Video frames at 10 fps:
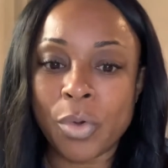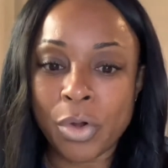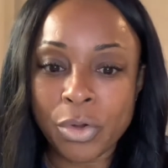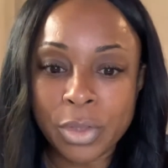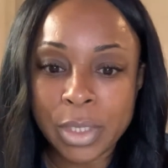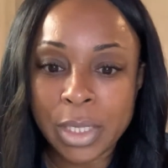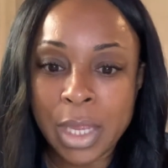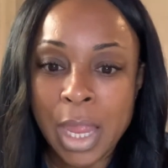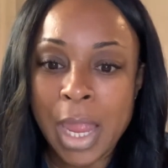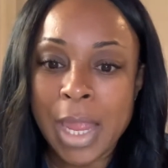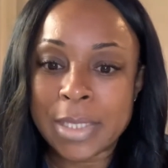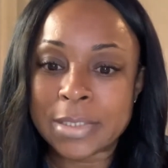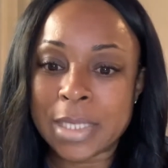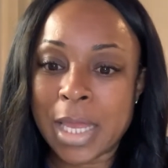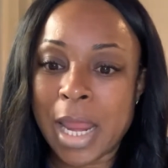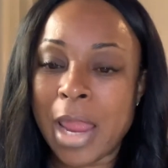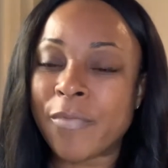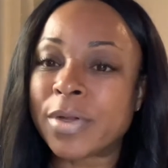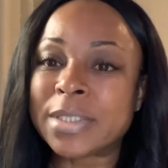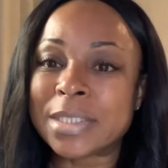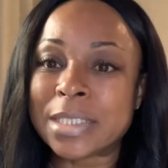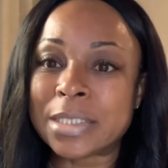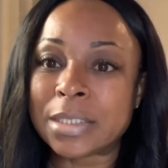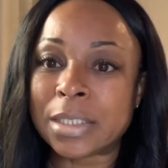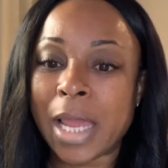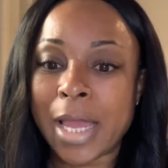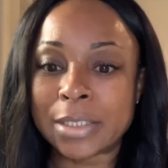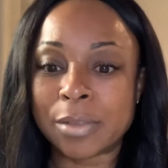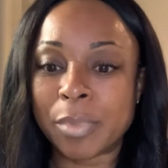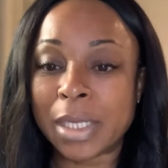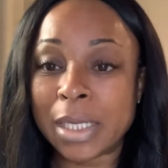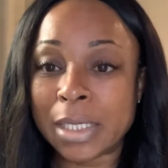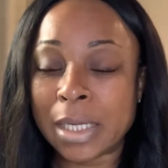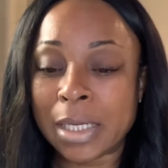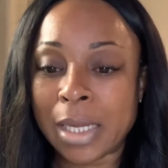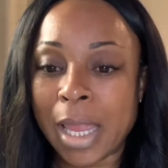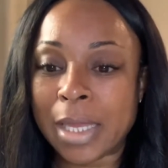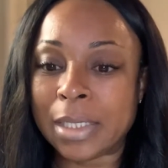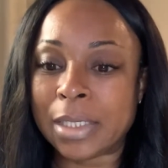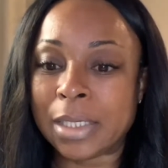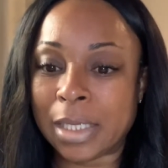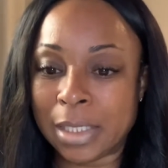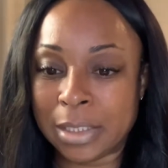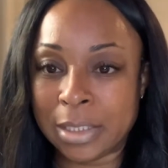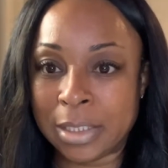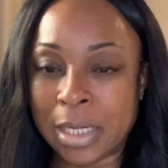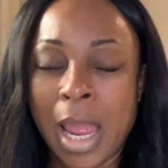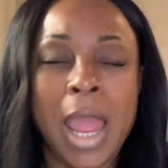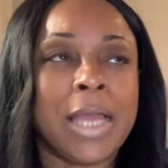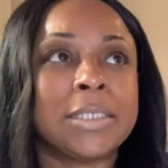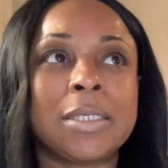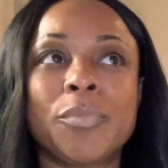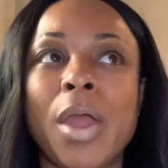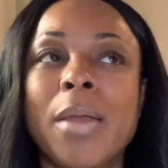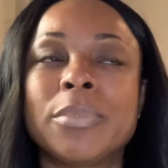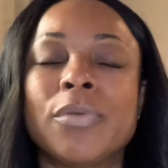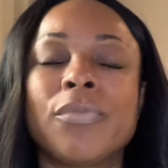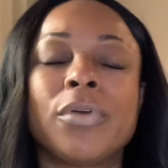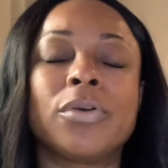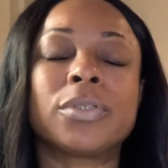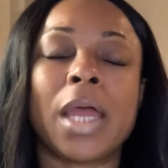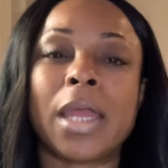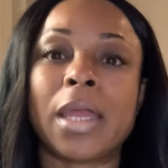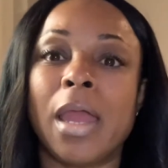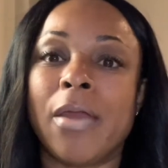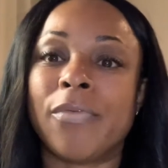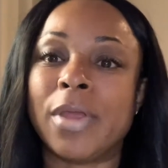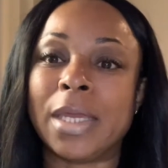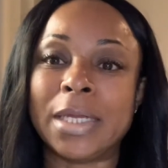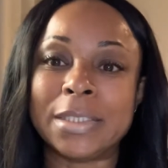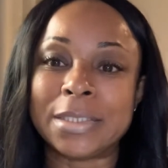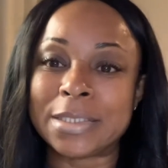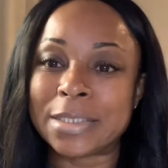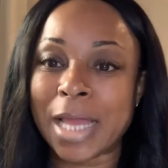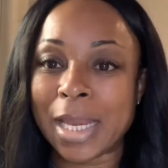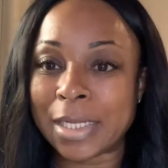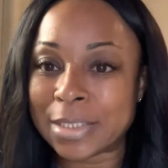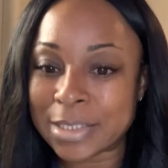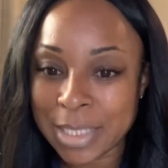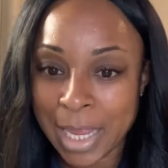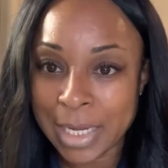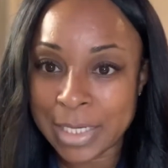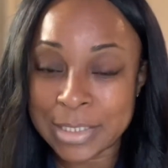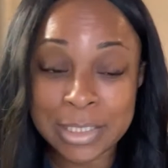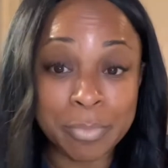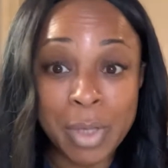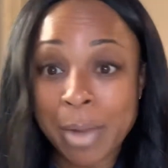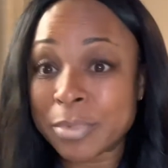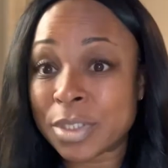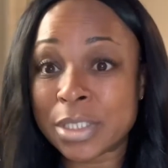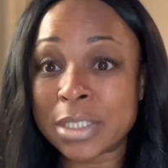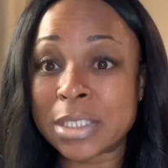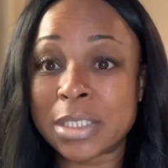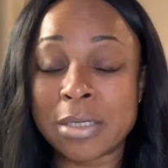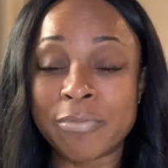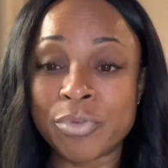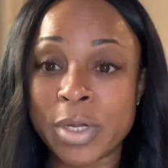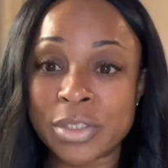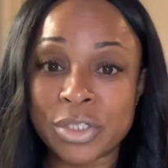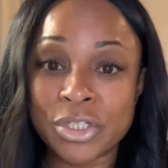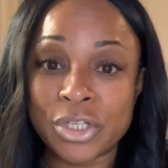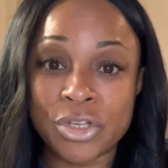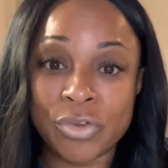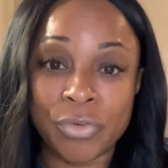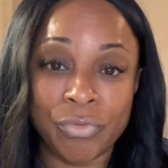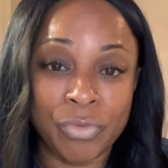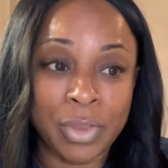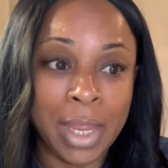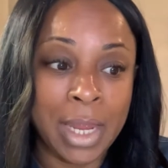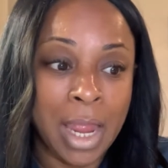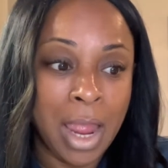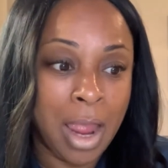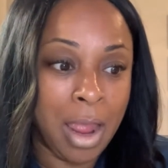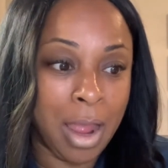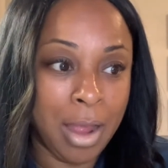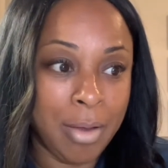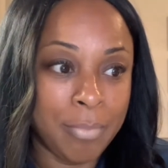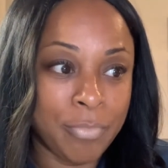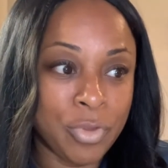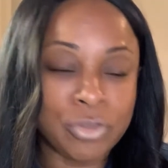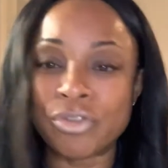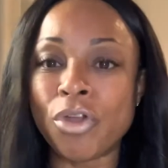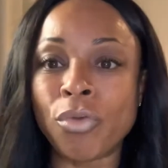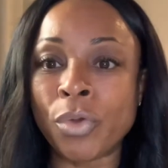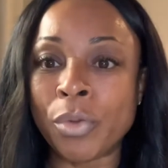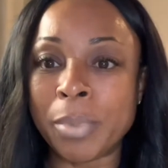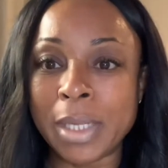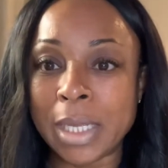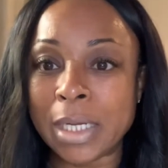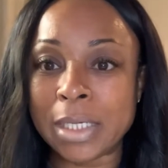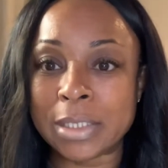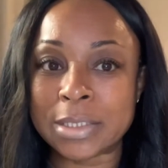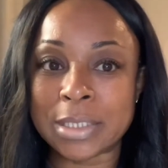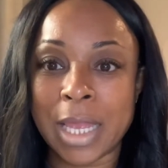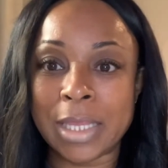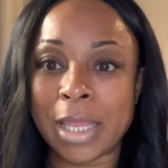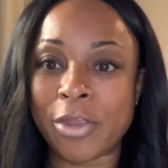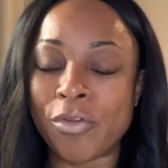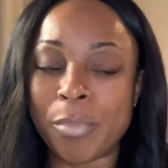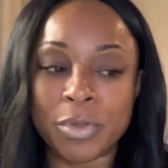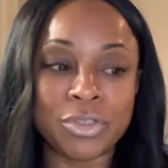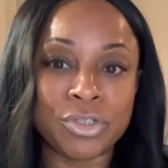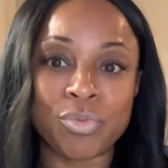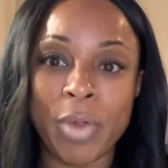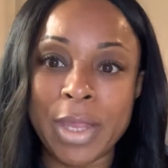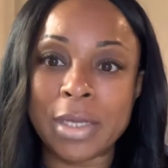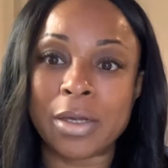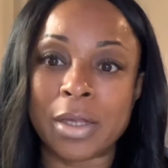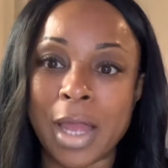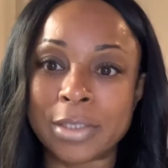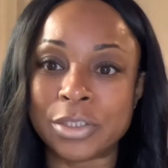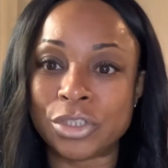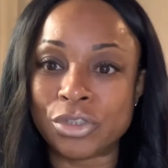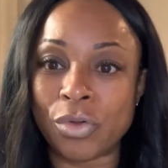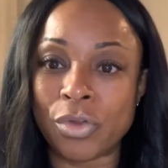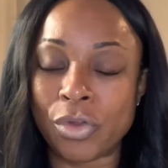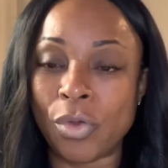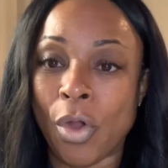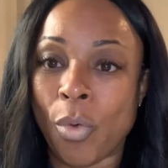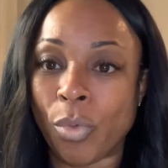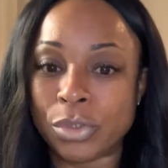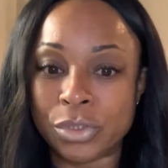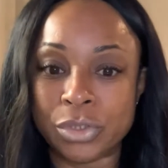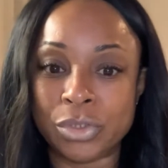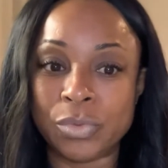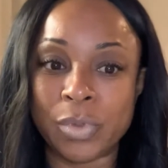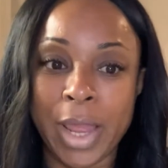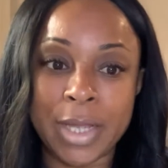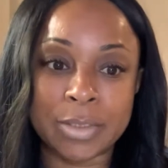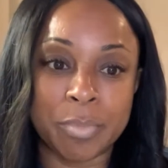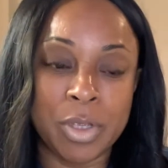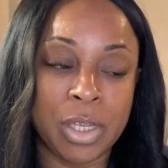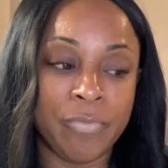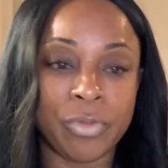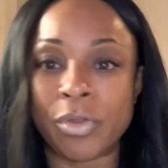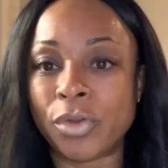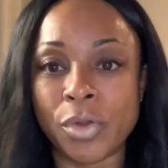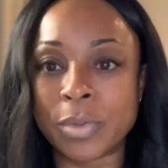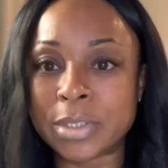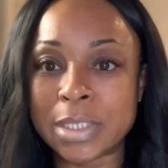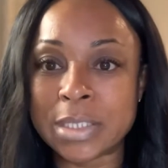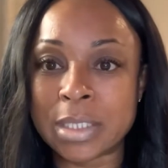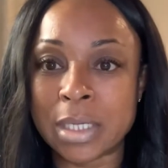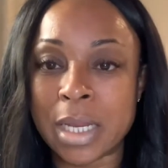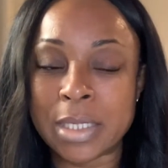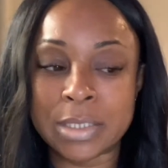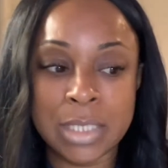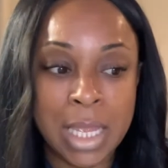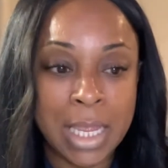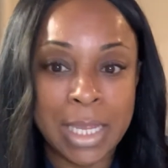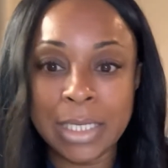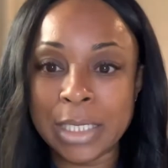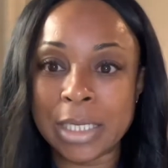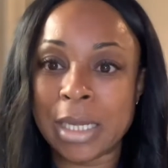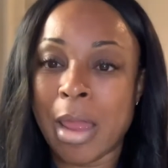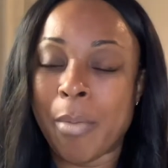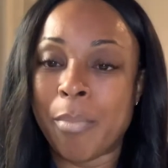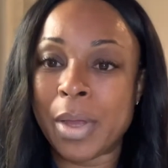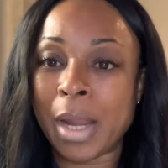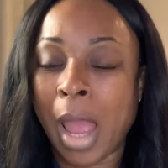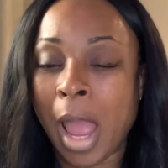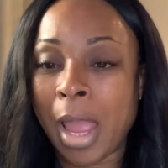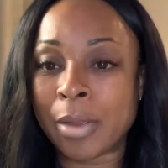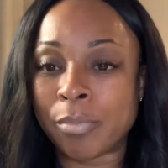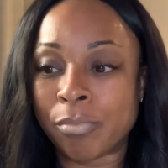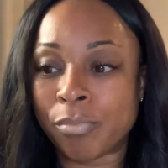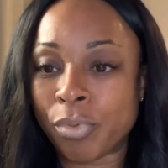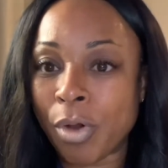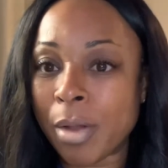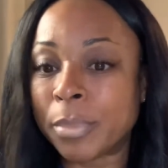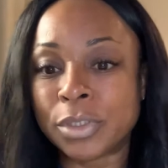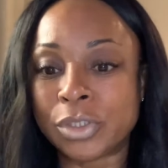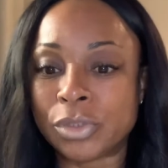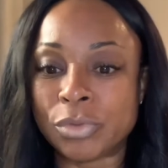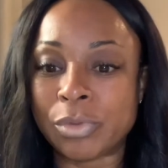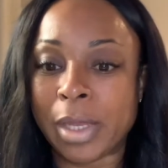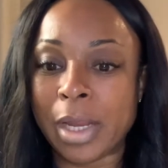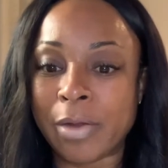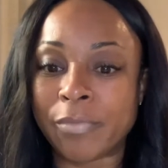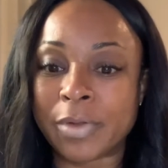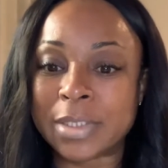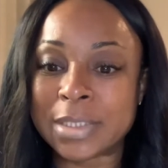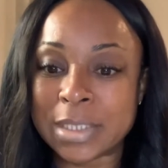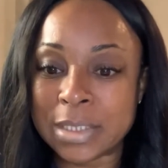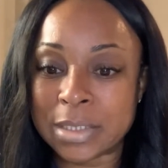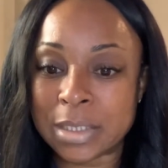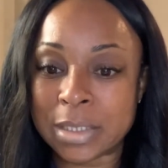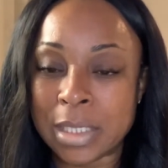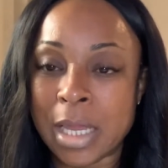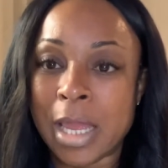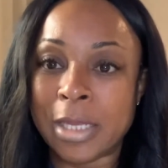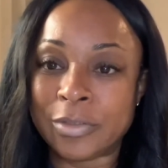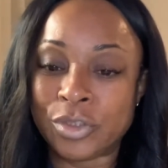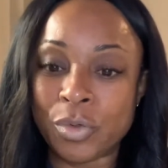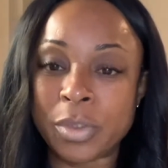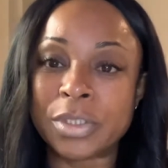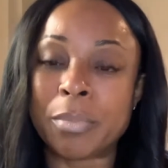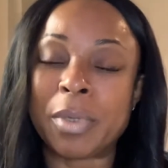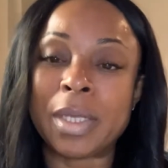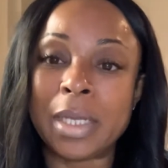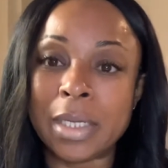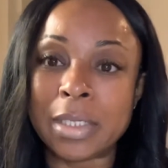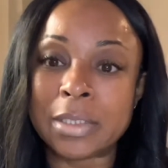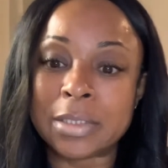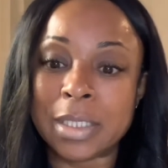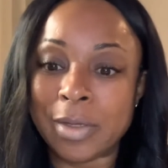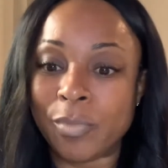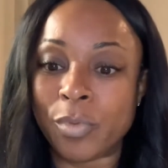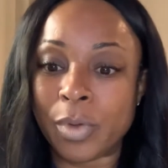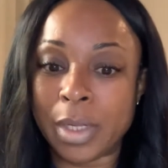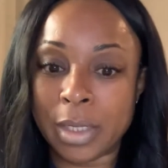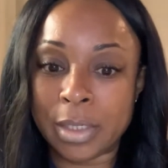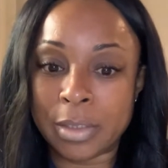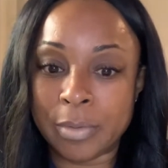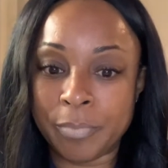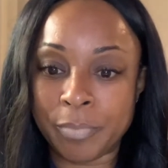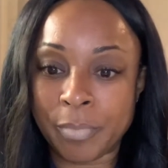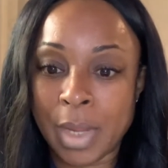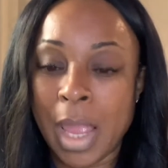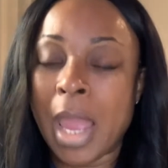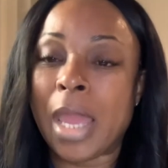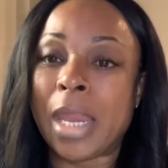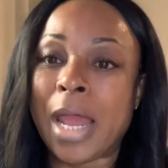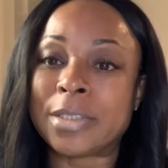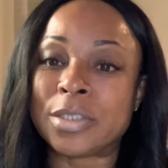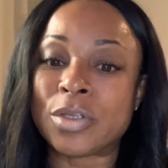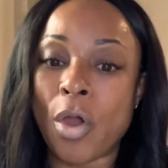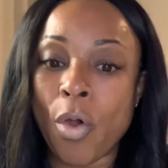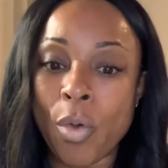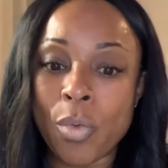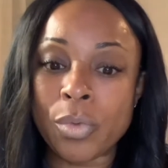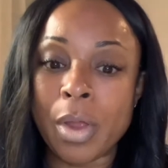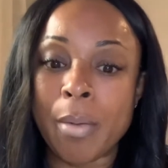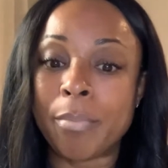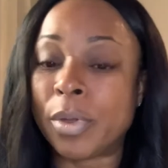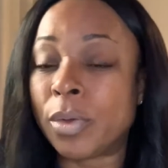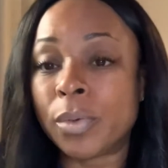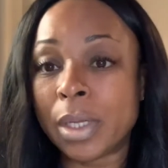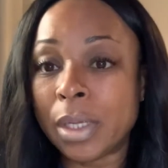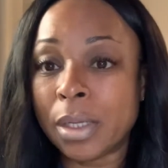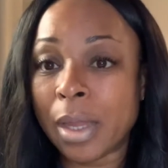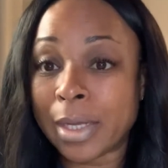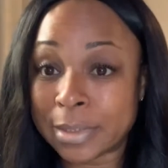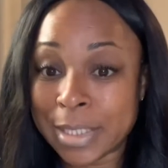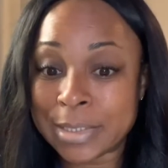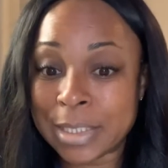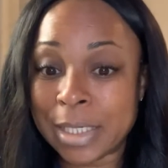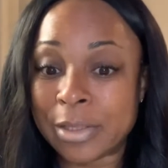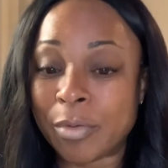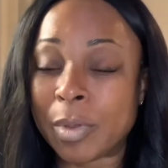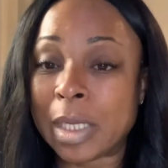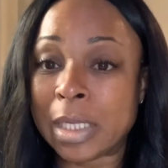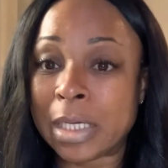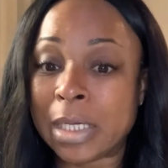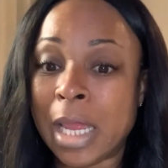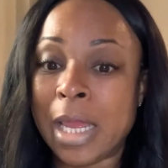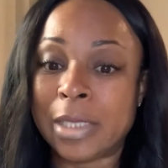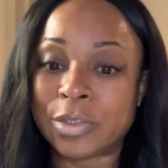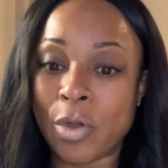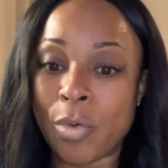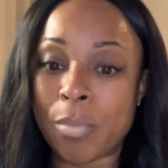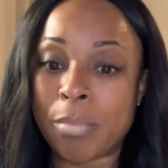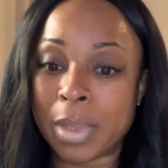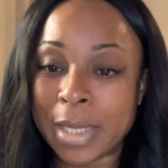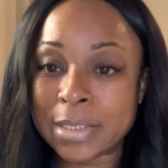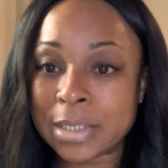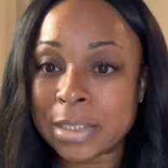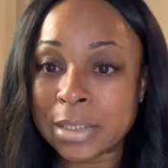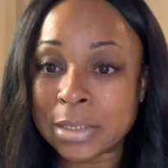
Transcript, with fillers: early, is that every season has a beginning and an ending. And sometimes it feels like the end is not in sight. And sometimes in a season of transition, you can feel like, um, there's no new beginning in sight. Like you've been just waiting on God to show you what to do next, but even though you know a season is ending. But I promise you that every season, as sure as it begins, it will end. It has its own beauty, as I said at the beginning, its own blessings,